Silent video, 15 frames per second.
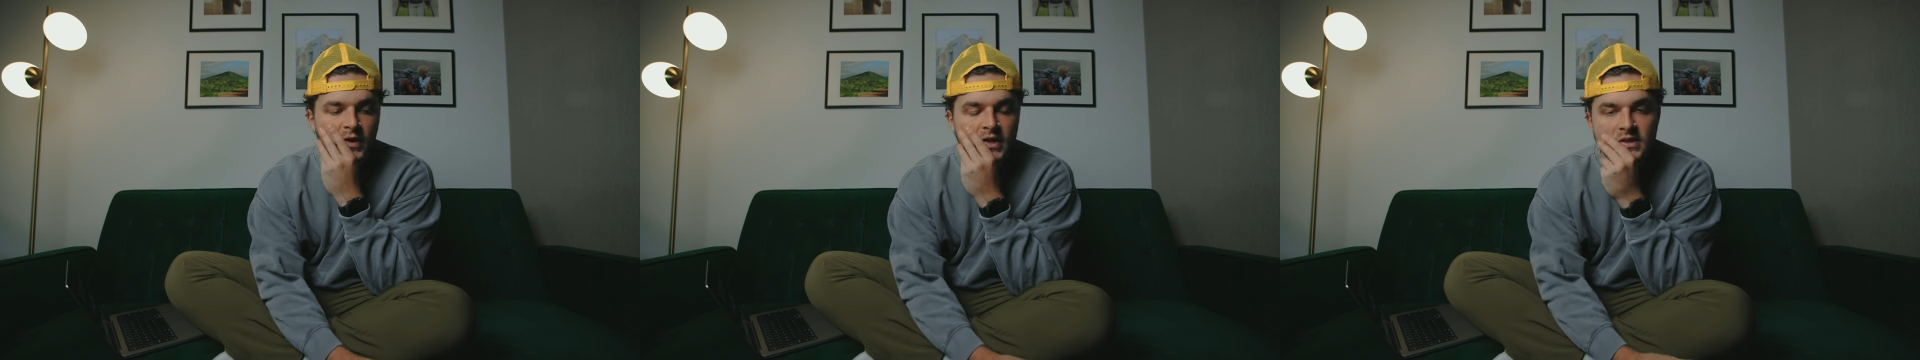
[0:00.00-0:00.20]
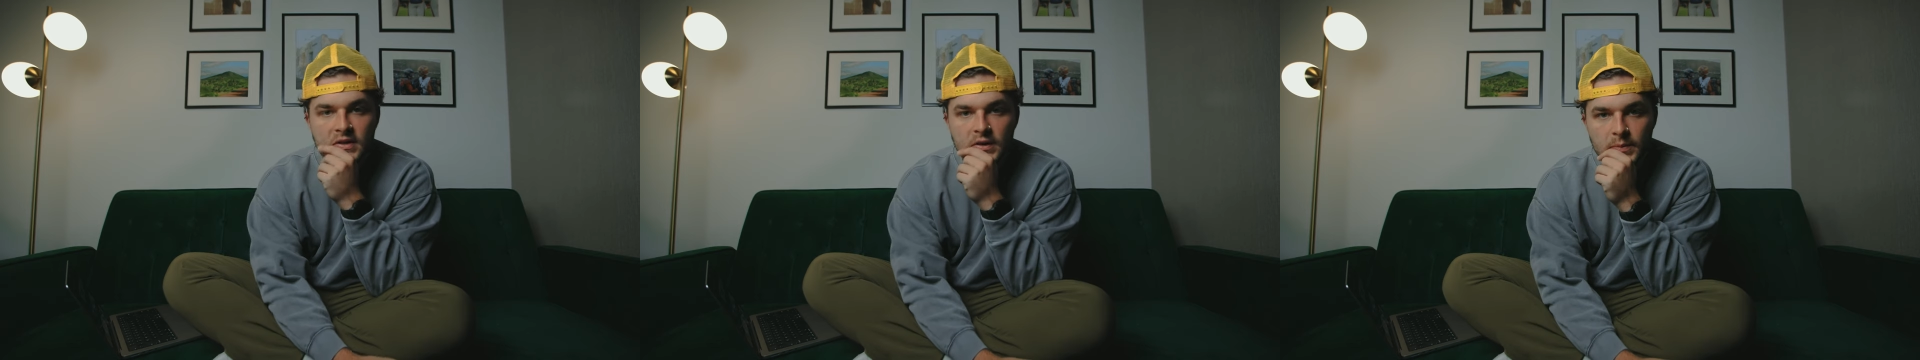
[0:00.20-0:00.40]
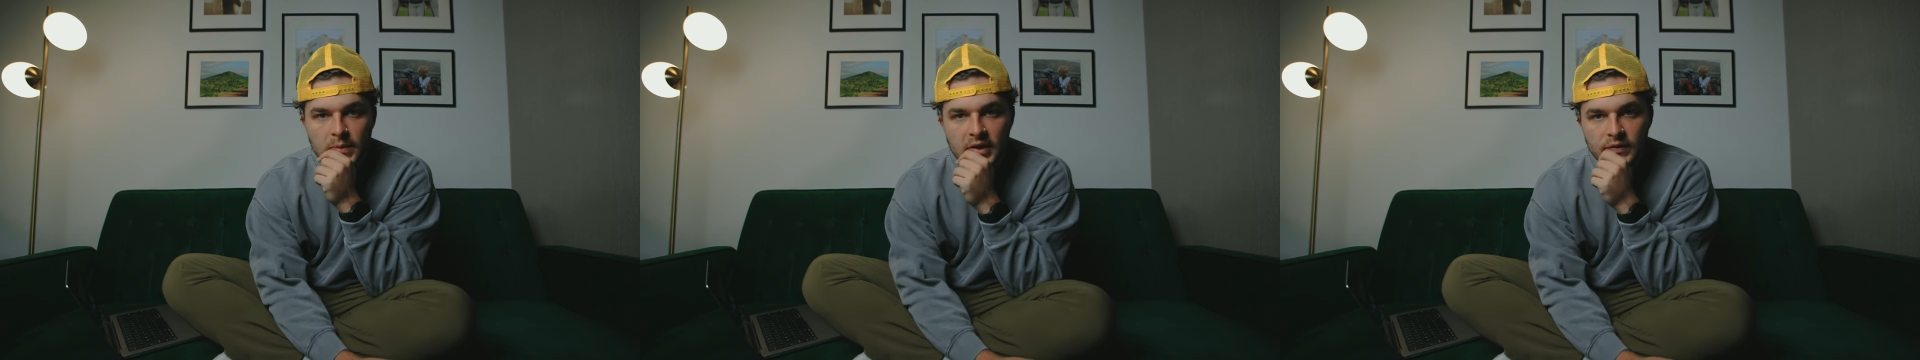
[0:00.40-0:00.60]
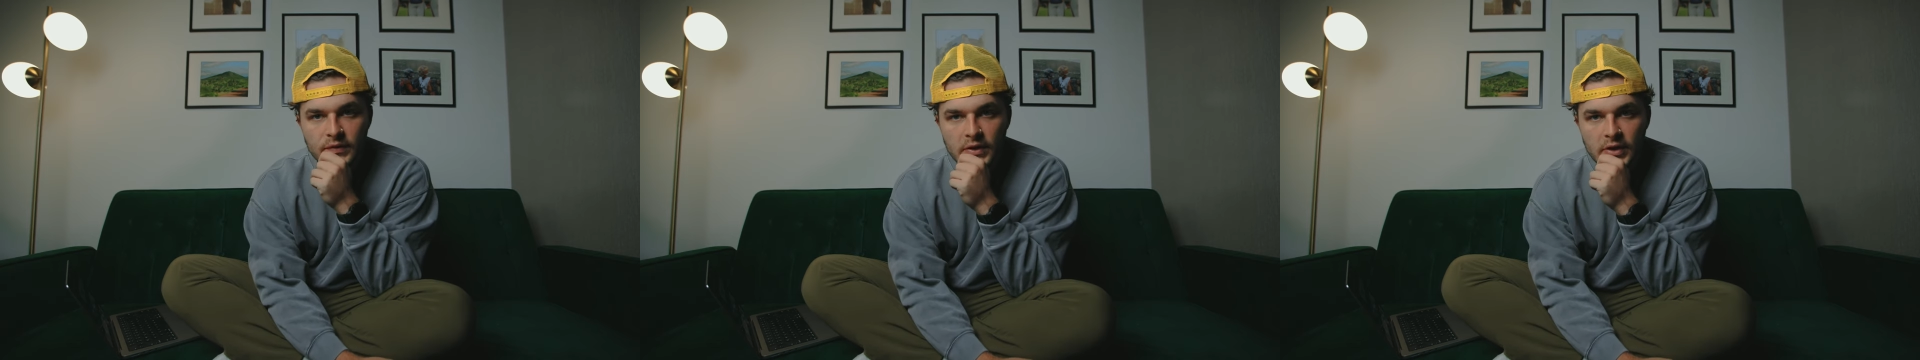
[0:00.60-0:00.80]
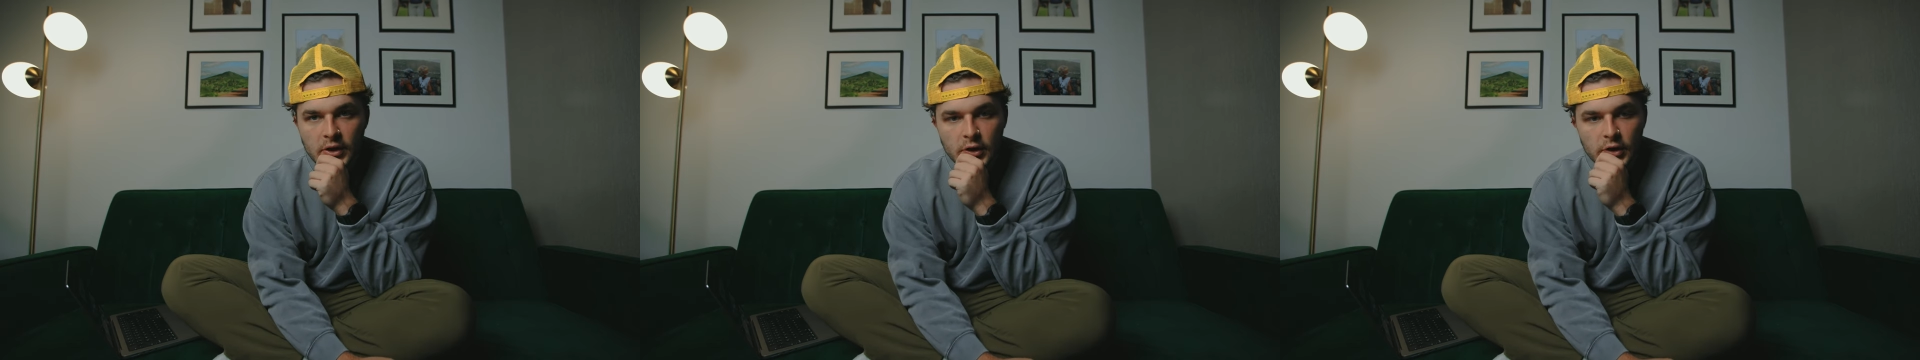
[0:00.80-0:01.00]
recently made a
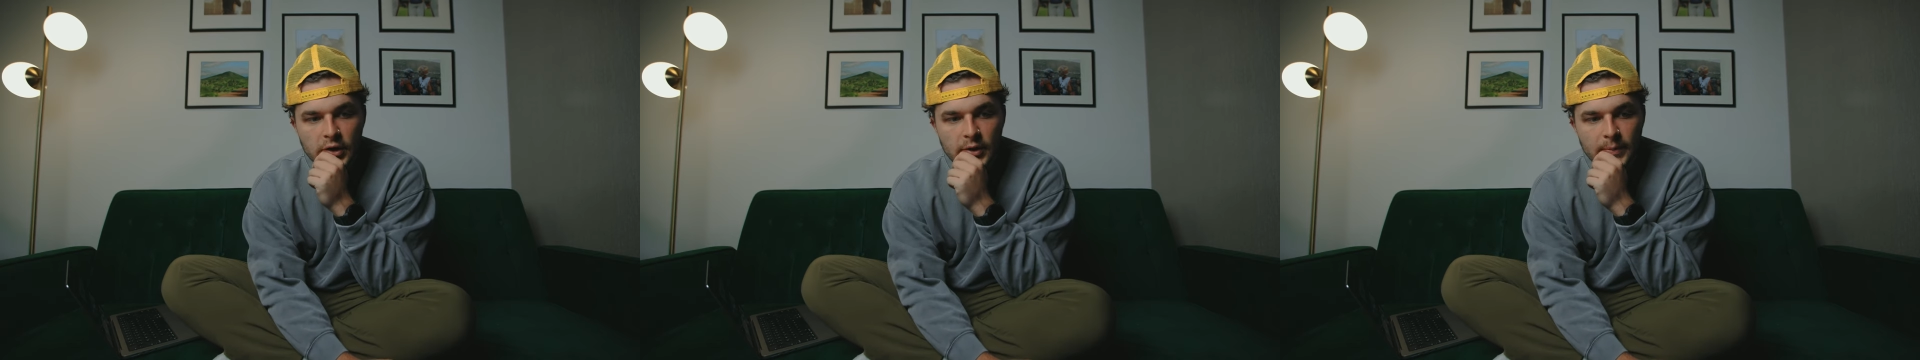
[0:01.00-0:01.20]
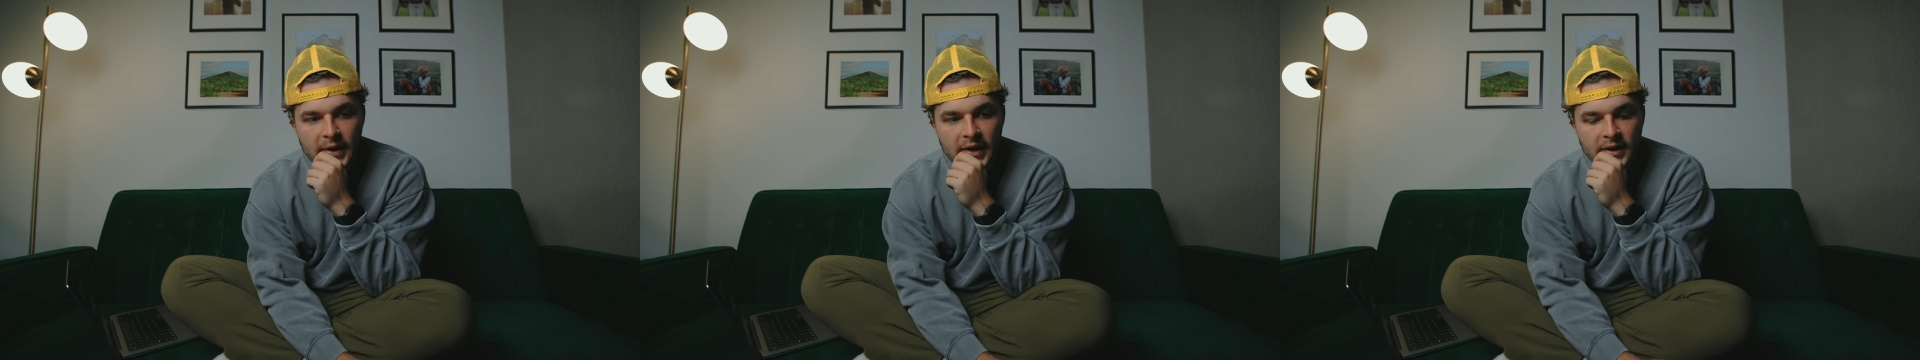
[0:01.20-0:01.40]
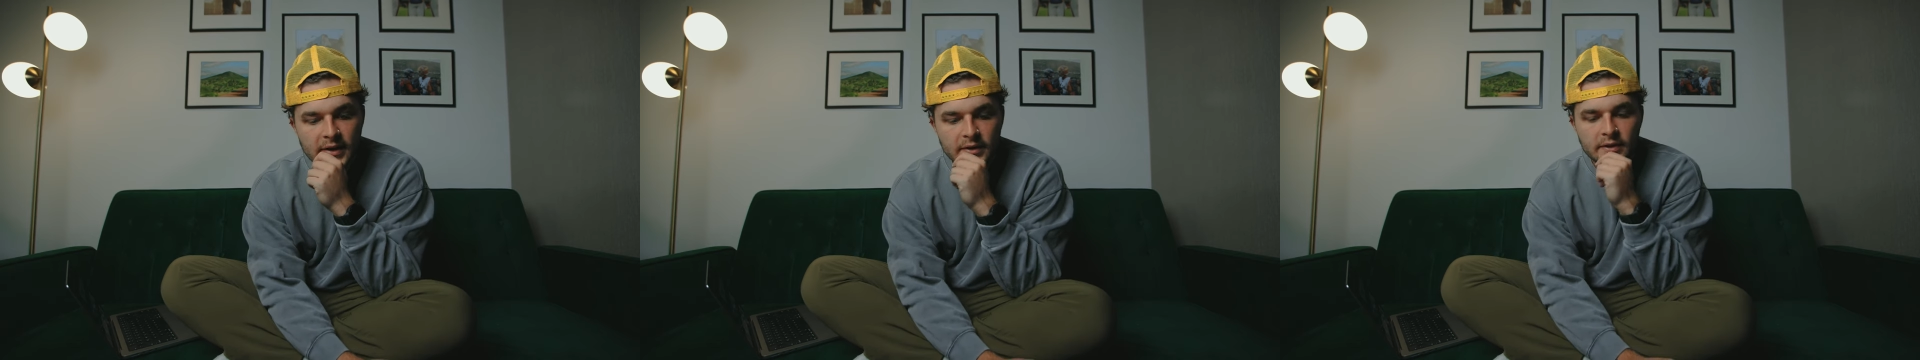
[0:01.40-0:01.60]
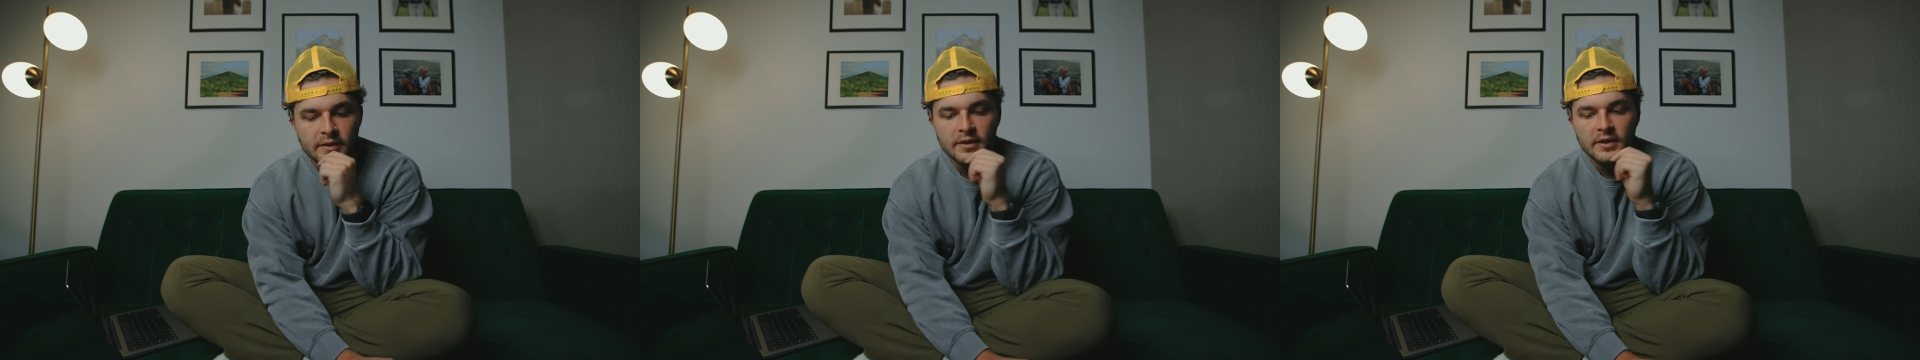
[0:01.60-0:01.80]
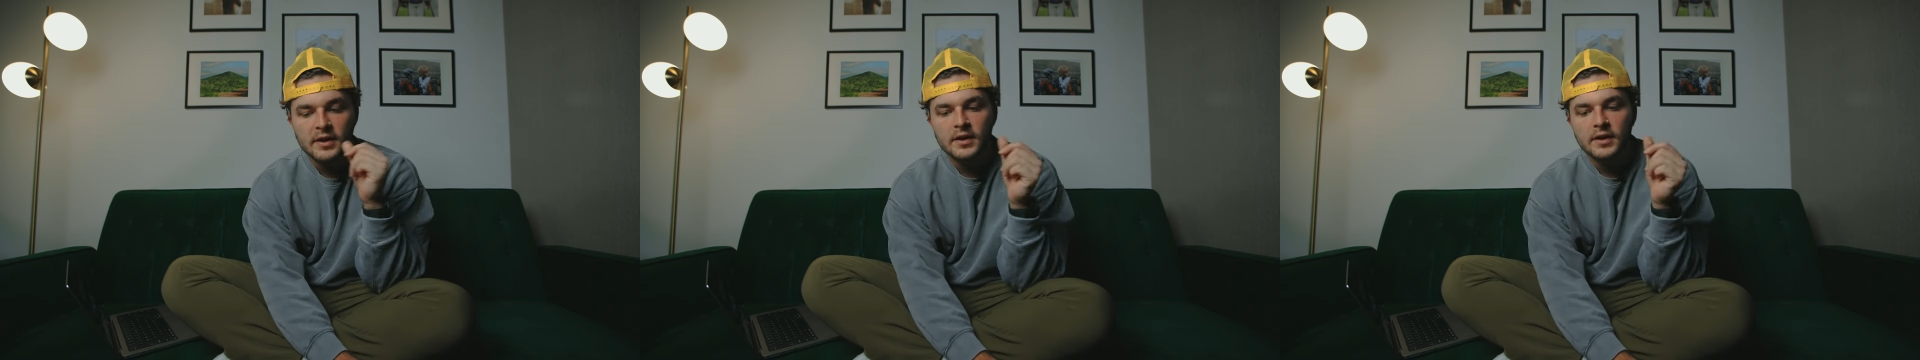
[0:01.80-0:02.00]
video
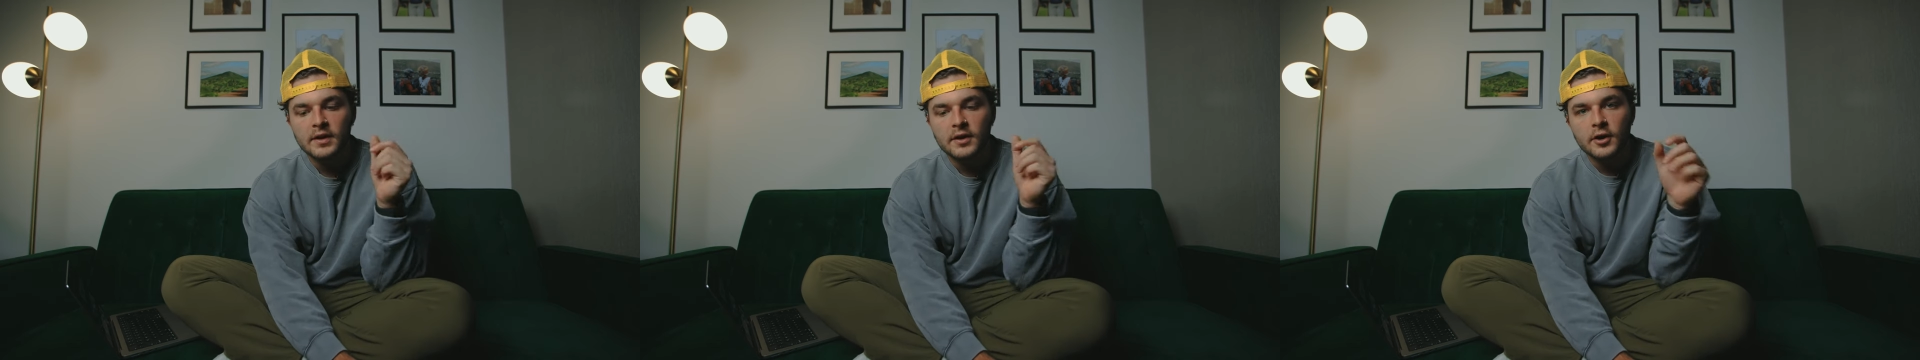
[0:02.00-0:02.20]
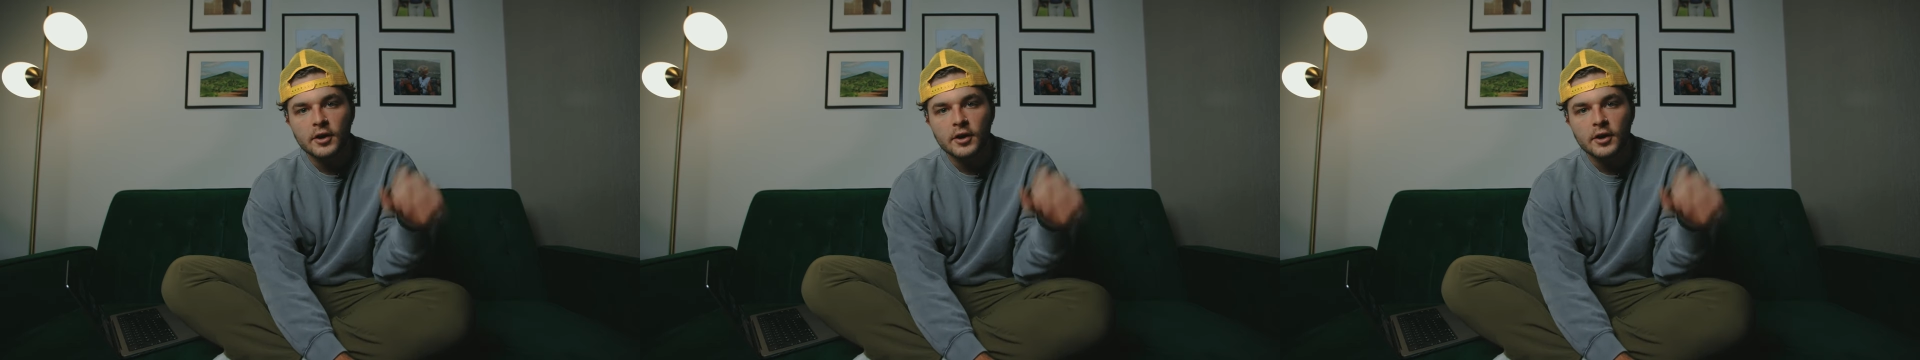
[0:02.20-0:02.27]
about the